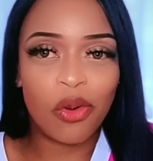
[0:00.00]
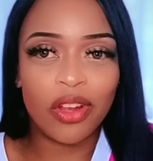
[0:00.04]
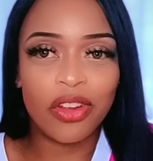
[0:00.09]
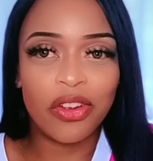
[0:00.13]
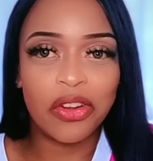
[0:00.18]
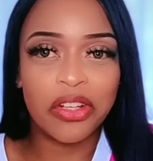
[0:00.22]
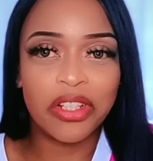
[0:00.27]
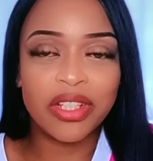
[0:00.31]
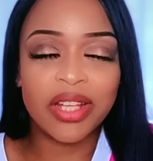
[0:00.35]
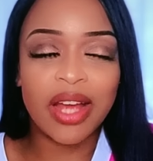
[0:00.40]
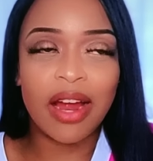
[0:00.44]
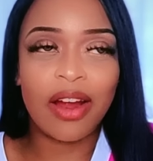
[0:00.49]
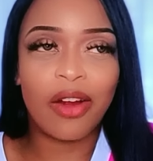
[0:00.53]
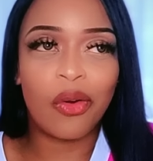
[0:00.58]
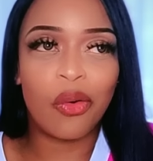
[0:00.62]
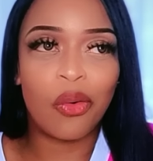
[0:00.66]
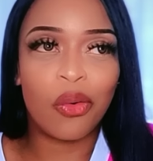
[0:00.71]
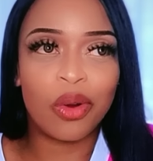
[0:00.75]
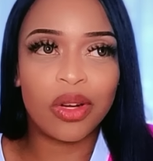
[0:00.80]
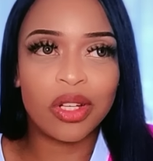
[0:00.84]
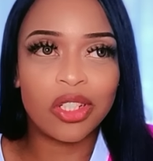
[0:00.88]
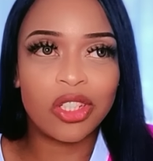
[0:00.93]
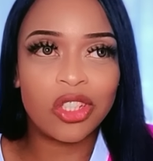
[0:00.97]
Your entire
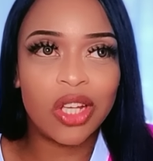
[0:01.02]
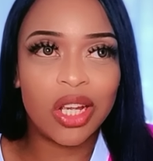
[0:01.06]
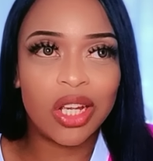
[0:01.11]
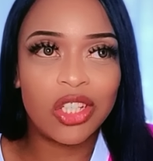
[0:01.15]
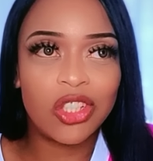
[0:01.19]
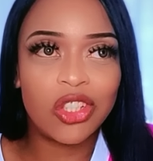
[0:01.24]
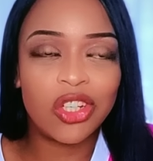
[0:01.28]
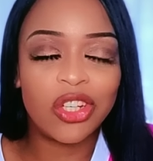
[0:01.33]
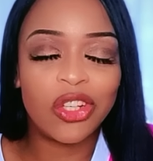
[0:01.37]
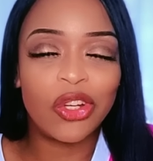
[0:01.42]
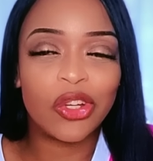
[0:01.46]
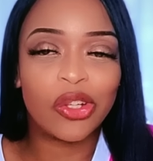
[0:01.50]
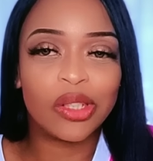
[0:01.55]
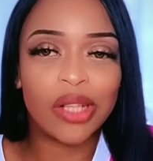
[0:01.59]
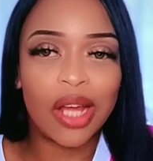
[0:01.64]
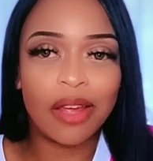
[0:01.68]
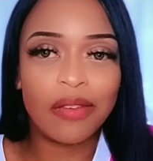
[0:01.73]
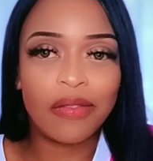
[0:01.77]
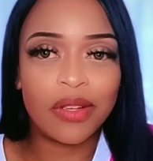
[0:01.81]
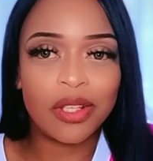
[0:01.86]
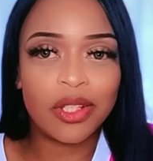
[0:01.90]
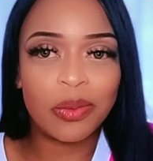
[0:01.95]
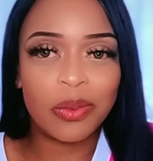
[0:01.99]
aura is changing, and your
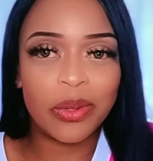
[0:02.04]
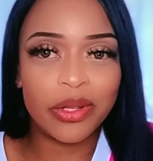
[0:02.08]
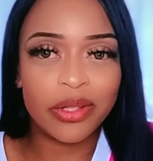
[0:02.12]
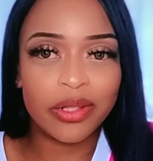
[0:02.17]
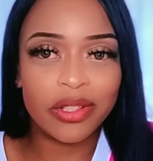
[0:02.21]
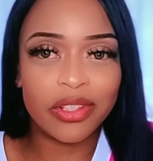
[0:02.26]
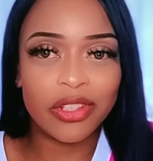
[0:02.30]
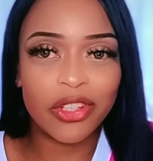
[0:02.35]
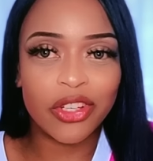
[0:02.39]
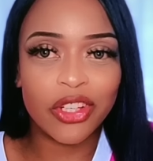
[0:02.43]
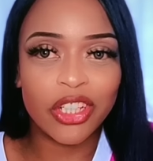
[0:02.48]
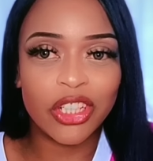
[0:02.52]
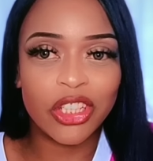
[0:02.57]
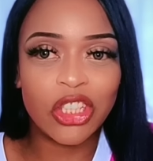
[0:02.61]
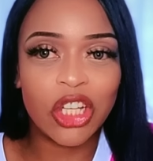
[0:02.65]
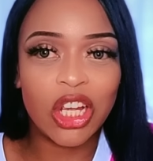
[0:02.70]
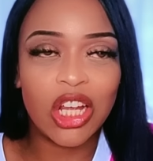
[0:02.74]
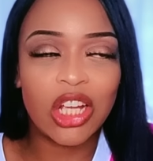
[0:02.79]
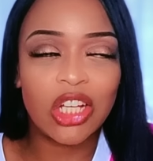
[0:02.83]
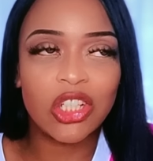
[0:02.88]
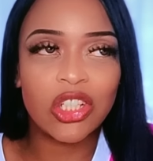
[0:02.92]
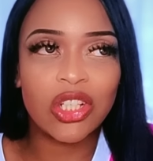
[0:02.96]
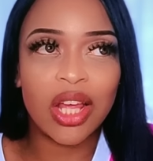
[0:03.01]
life experiences are going to
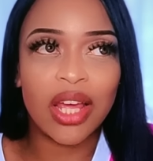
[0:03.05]
change.